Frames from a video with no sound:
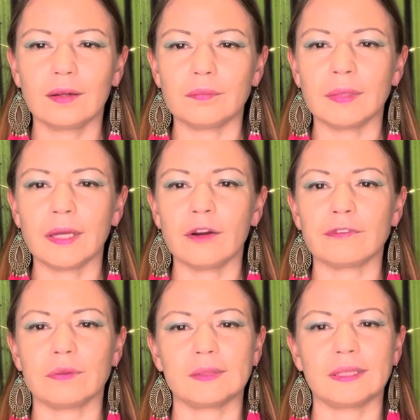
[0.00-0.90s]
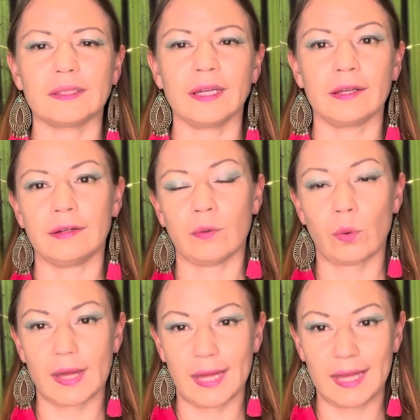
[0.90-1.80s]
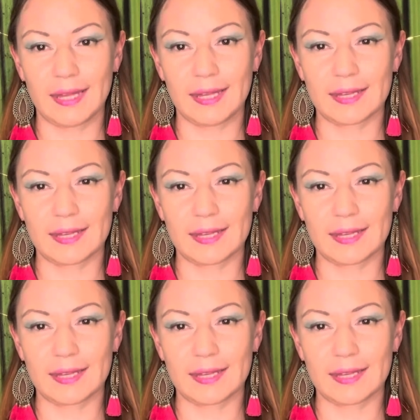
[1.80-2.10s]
be careful with the getting away